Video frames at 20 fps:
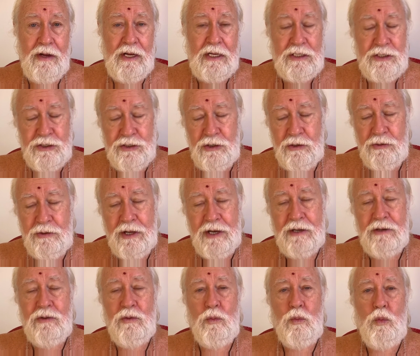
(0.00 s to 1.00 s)
So
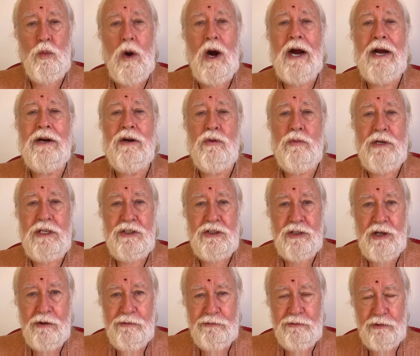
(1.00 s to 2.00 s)
then, why are we
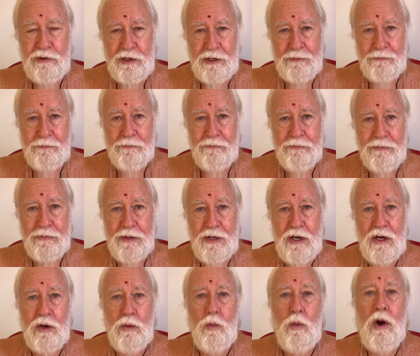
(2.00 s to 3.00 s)
suffering?
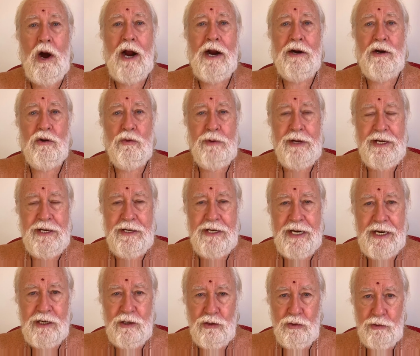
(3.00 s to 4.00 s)
Why are we in
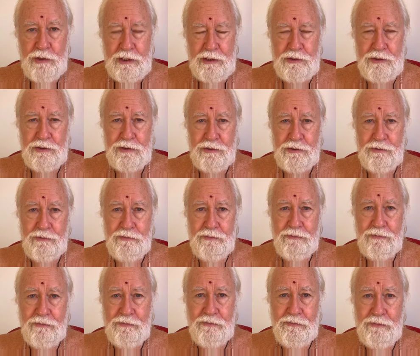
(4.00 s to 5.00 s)
ignorance?
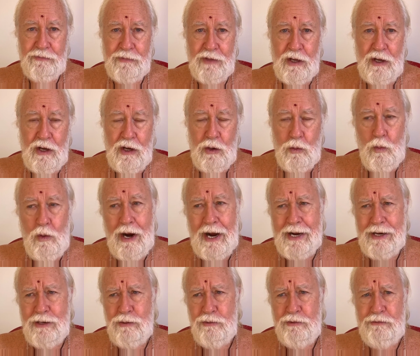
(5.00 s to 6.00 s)

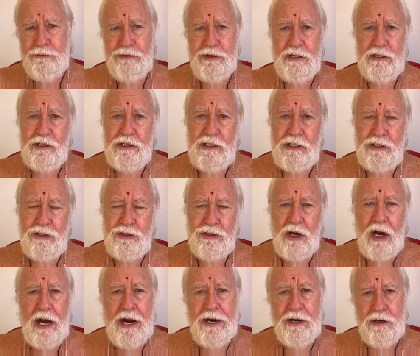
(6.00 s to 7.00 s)
Why do we feel a
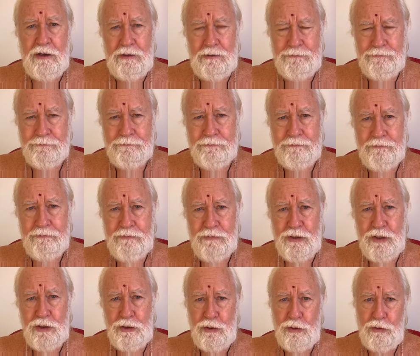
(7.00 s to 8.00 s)
desire
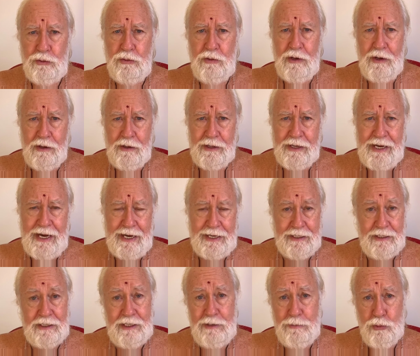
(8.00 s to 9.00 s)
to
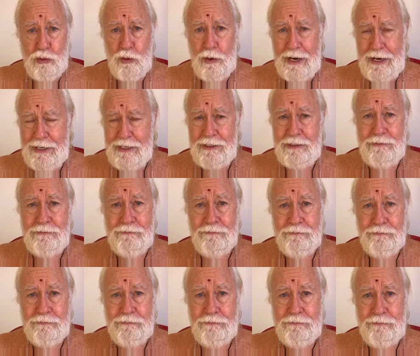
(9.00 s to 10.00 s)
get liberated
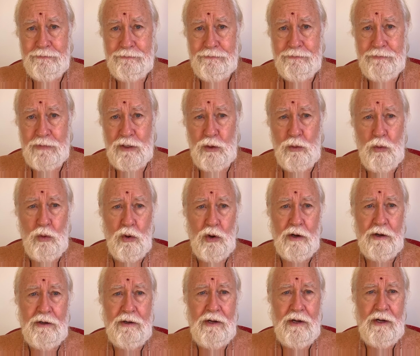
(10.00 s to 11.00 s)

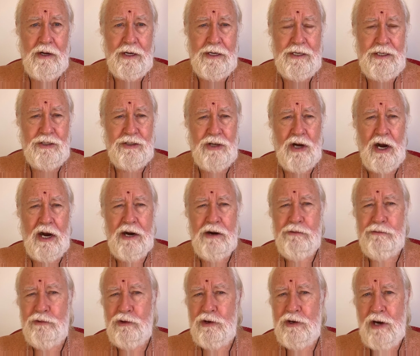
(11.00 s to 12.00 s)
or a desire
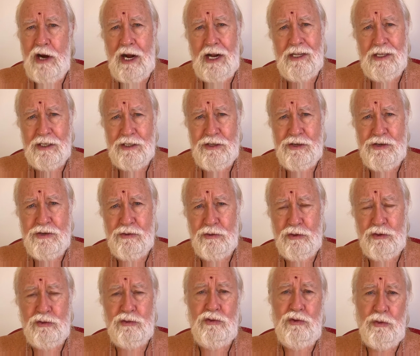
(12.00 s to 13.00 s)
for knowledge or
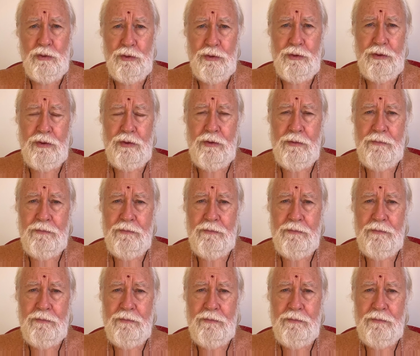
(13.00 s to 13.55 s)
truth?